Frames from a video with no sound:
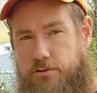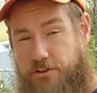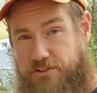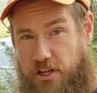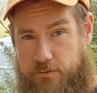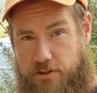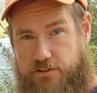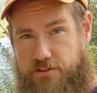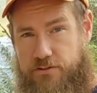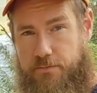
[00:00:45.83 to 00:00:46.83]
So the septic
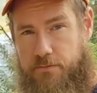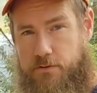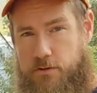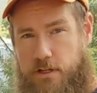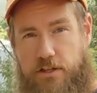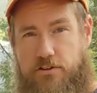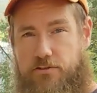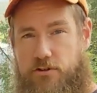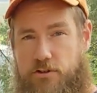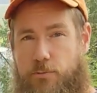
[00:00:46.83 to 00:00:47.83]
system is
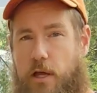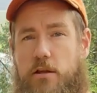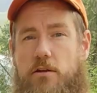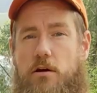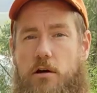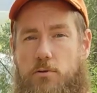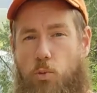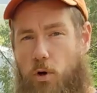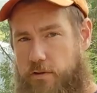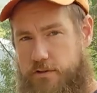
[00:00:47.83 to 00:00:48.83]
going to depend on
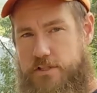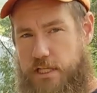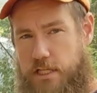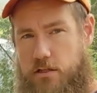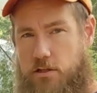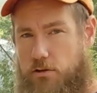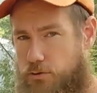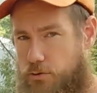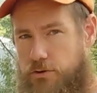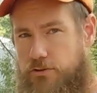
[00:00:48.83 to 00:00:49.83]
what the DEQ